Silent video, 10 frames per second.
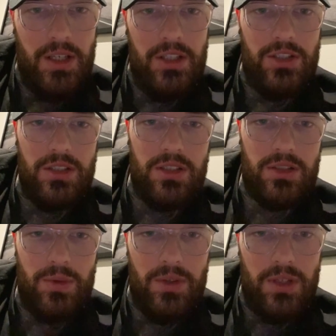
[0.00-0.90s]
Jesus
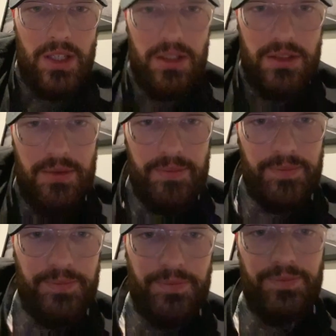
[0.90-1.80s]
Quinones.
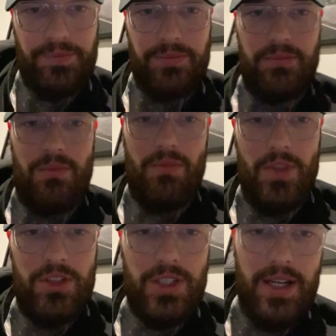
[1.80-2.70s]

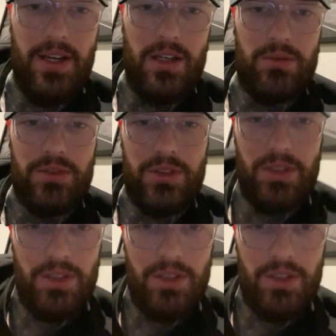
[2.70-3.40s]
Shout out.